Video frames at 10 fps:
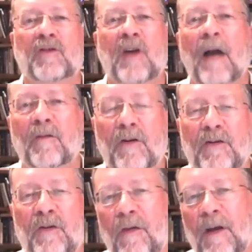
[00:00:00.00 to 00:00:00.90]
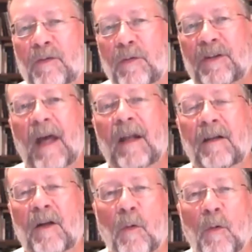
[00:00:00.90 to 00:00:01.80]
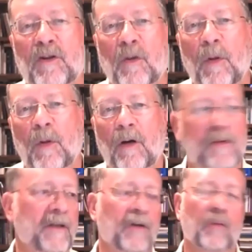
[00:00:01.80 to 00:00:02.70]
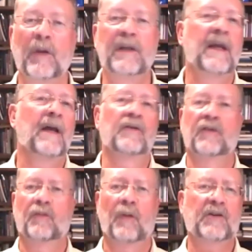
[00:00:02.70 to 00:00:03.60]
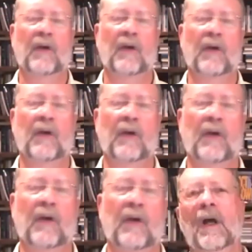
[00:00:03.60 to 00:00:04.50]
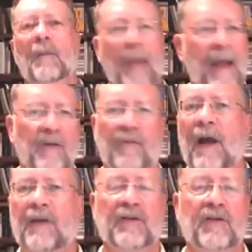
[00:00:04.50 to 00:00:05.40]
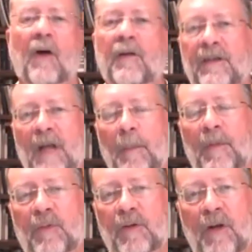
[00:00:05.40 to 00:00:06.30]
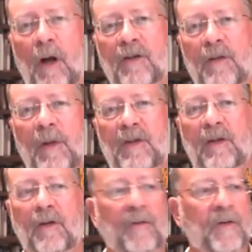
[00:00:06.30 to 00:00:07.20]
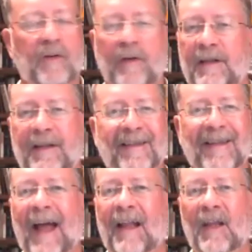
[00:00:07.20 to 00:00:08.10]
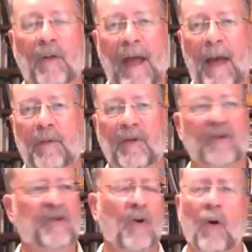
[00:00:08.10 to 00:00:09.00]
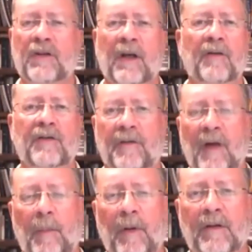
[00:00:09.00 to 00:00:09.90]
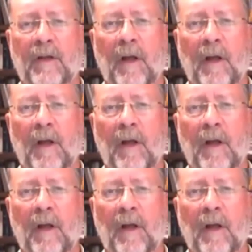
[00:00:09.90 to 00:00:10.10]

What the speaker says: controversial things we said in the original book. We said that retailers and restaurateurs and manufacturers and all these companies would charge admission in the future, and that's exactly what happened. There's hundreds of companies